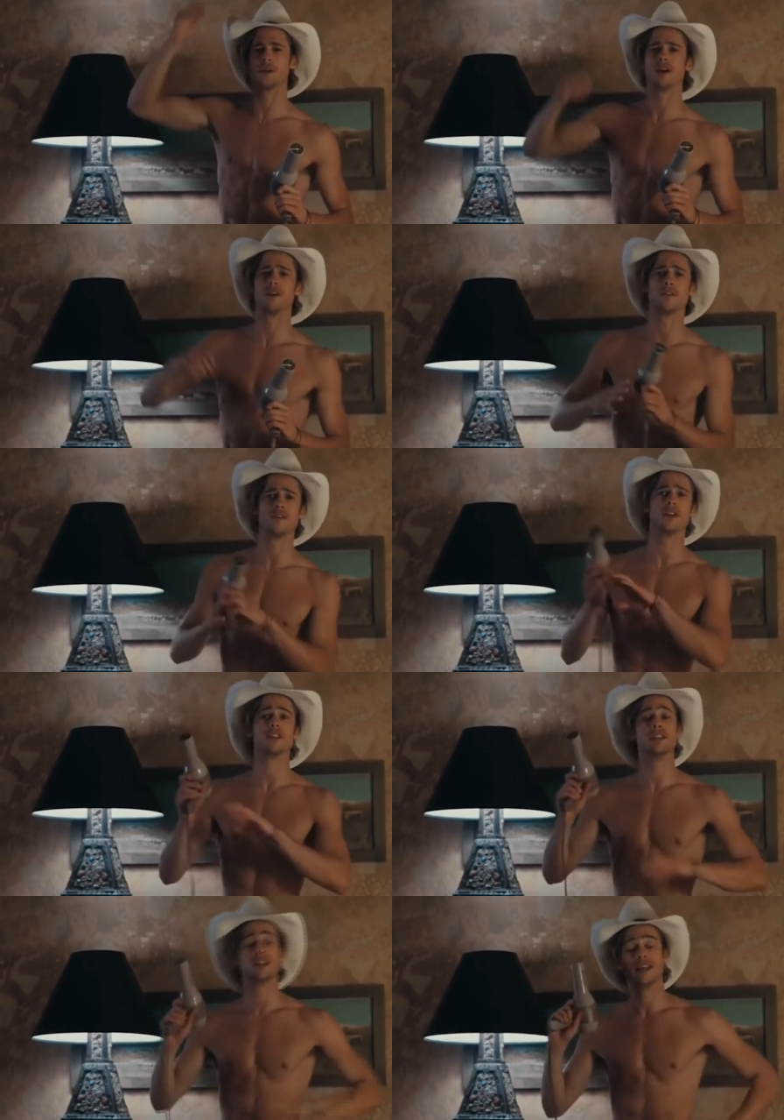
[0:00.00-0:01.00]
it's a lot
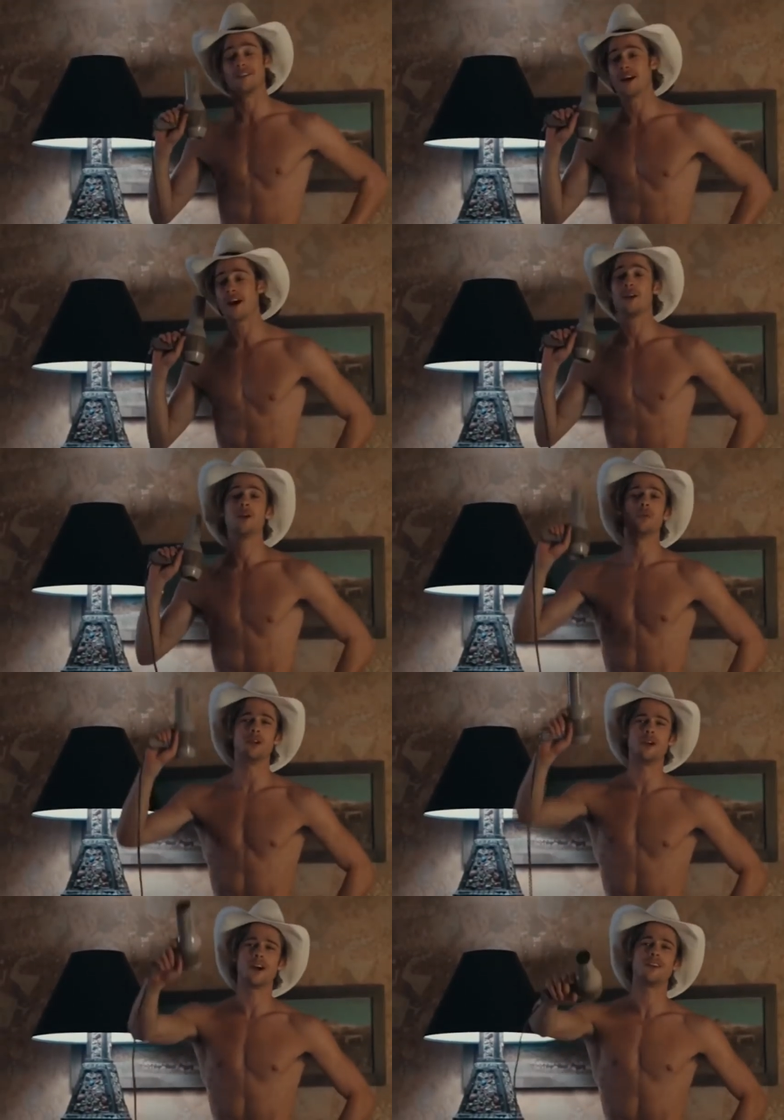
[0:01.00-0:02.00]
stressful for
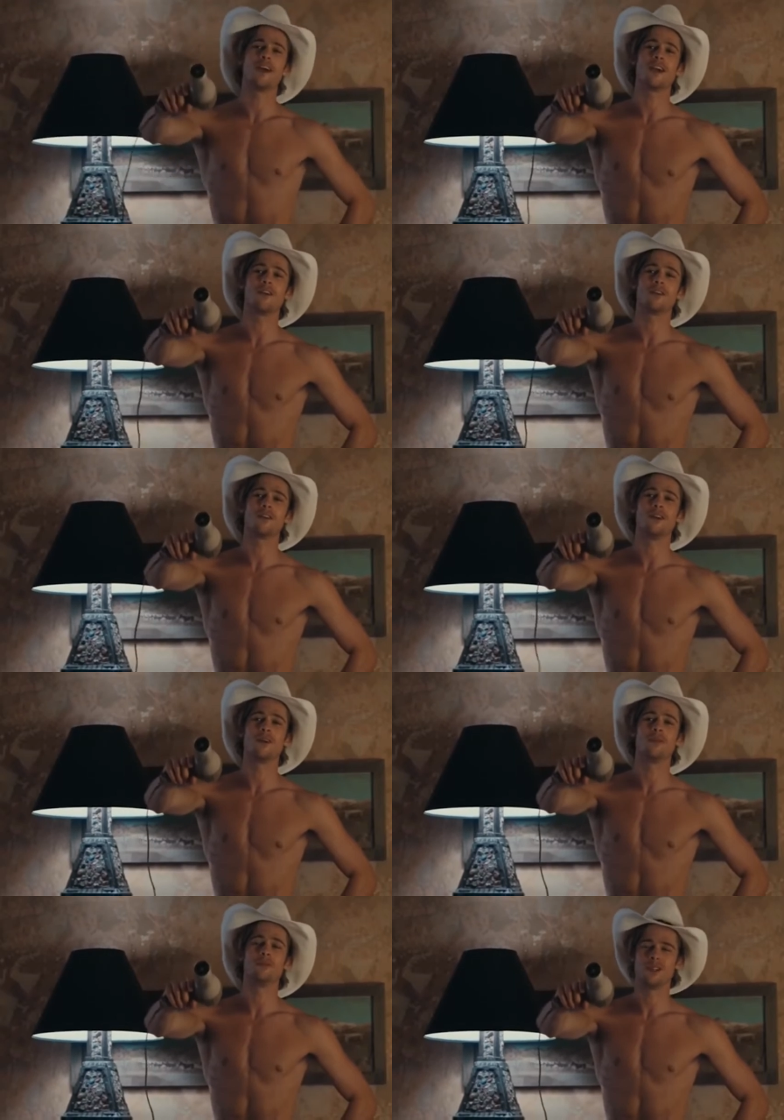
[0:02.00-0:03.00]
everyone.
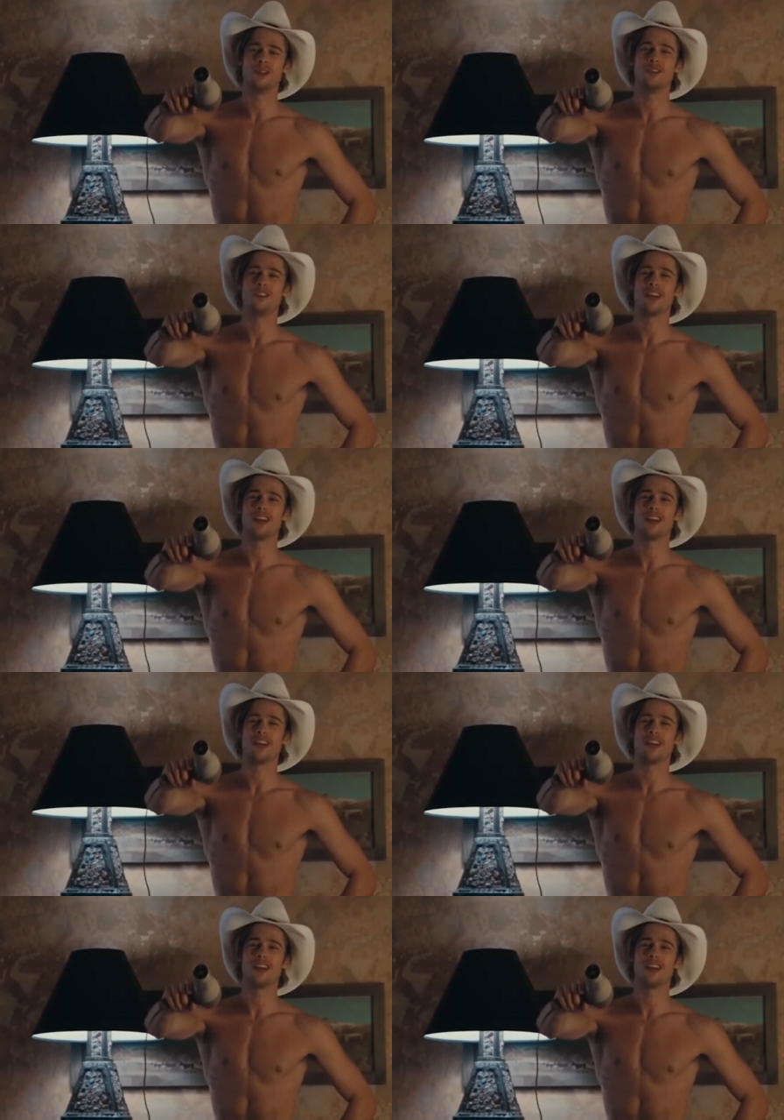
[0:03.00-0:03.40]
There's a